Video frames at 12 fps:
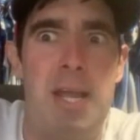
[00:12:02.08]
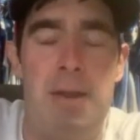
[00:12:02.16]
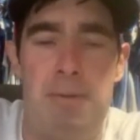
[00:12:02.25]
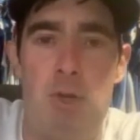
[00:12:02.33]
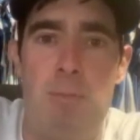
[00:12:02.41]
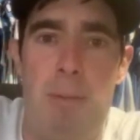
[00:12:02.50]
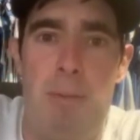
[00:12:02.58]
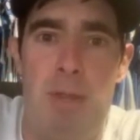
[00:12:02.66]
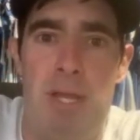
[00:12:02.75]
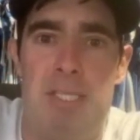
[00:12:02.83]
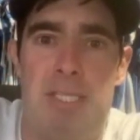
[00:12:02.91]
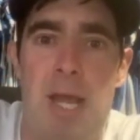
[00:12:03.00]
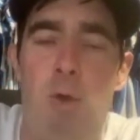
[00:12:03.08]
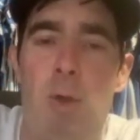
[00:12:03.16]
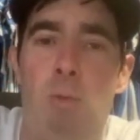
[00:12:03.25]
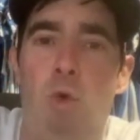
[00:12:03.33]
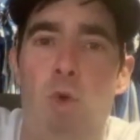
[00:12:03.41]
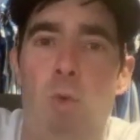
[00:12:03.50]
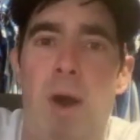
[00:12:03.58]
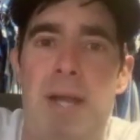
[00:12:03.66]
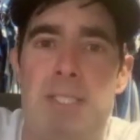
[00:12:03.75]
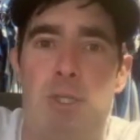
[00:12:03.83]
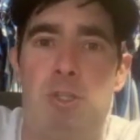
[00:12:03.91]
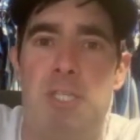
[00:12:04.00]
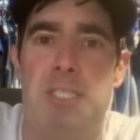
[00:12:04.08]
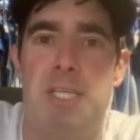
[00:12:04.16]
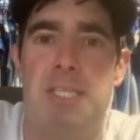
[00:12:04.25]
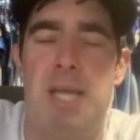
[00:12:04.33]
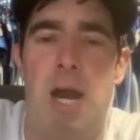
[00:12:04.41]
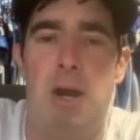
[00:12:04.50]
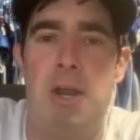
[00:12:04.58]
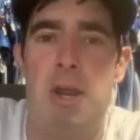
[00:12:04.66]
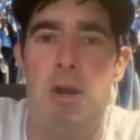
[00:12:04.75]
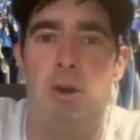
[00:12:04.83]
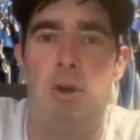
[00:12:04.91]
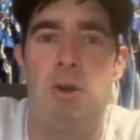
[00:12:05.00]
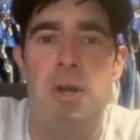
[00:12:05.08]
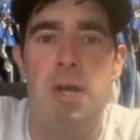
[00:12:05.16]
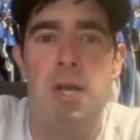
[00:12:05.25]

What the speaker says: you remember this, they only wore white jerseys the entire year.